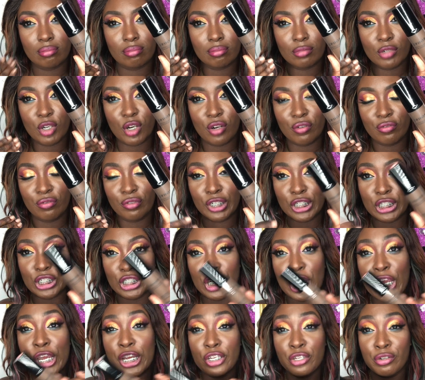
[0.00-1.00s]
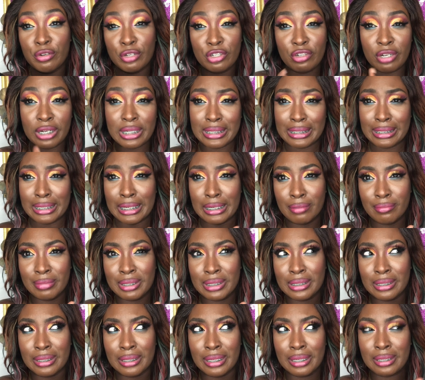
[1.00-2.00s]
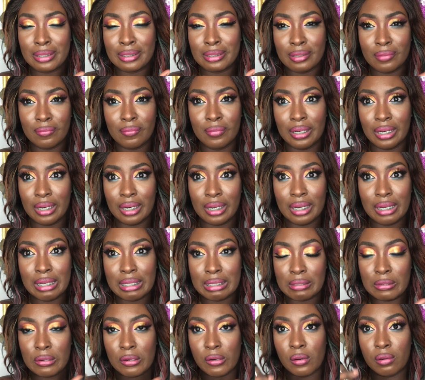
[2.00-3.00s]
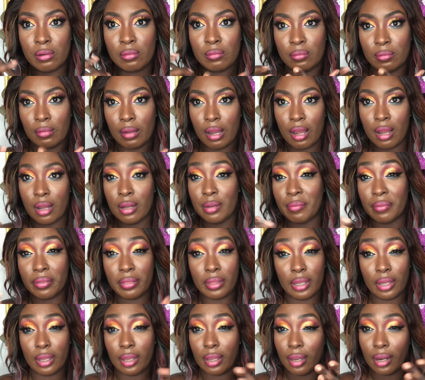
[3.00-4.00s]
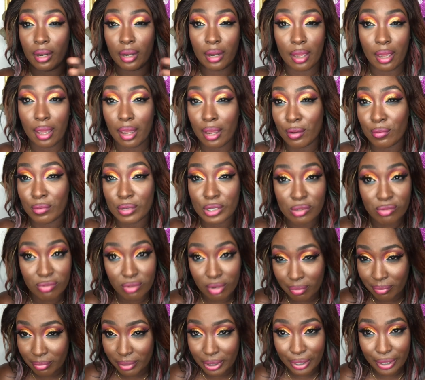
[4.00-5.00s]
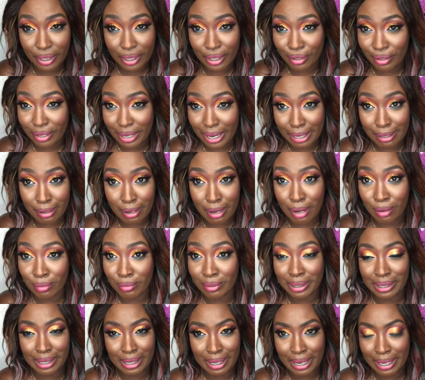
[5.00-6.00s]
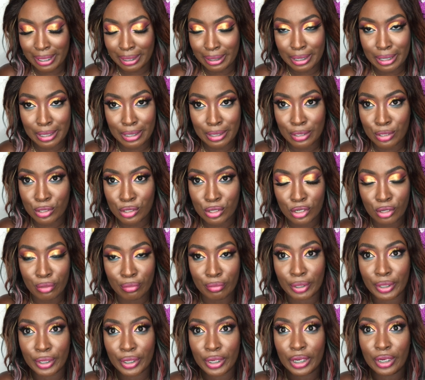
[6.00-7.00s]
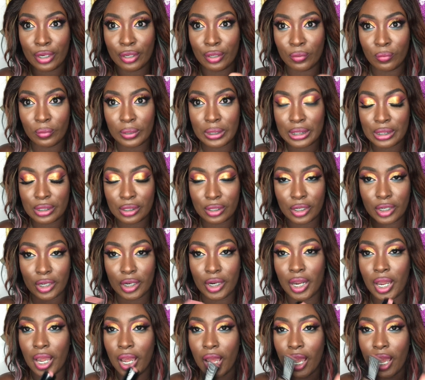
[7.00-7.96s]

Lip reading: coverage. She was trying to get me to get something lighter, thinking that I was from the area and I would lighten in the winter.